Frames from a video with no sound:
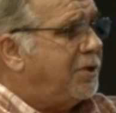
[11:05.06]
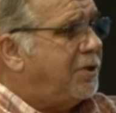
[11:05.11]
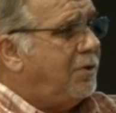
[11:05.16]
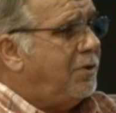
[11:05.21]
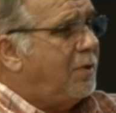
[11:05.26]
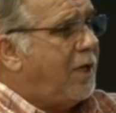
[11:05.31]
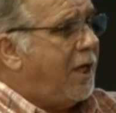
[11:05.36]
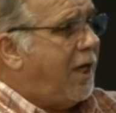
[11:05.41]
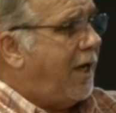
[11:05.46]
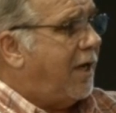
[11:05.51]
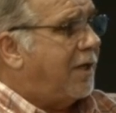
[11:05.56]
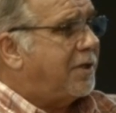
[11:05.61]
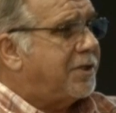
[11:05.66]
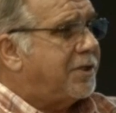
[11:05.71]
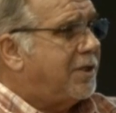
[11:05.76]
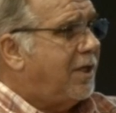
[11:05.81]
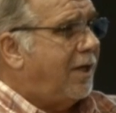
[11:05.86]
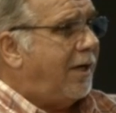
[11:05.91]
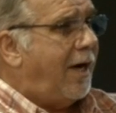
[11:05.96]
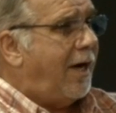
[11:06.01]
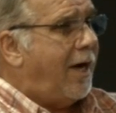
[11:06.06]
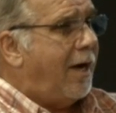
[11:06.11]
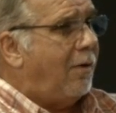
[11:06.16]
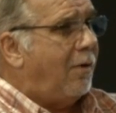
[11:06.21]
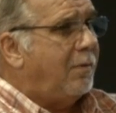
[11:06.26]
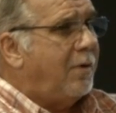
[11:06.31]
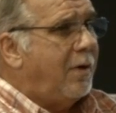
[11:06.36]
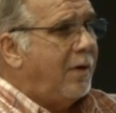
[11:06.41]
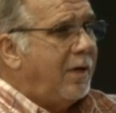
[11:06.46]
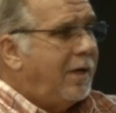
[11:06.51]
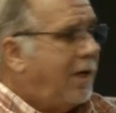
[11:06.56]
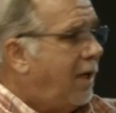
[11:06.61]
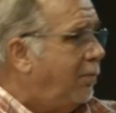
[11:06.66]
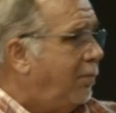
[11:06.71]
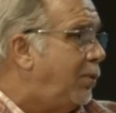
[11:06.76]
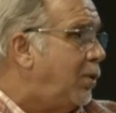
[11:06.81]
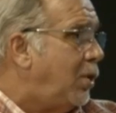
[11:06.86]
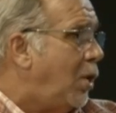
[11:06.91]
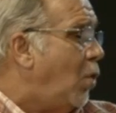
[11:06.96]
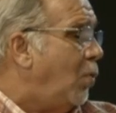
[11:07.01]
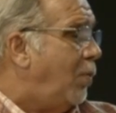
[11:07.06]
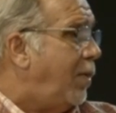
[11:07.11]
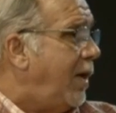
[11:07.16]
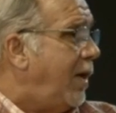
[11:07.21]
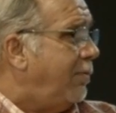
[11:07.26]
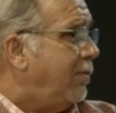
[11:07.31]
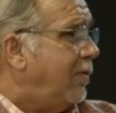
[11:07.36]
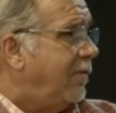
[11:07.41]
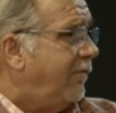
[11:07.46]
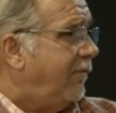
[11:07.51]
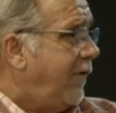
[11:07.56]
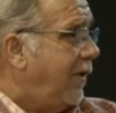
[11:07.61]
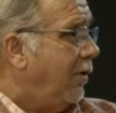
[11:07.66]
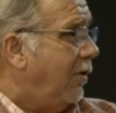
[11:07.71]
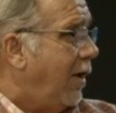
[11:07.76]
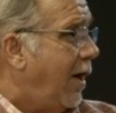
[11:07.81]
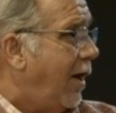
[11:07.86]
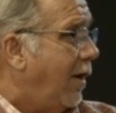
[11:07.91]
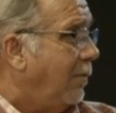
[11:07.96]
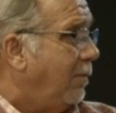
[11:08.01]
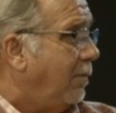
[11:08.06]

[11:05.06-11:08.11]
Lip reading: you can't sit down and put on paper and figure out.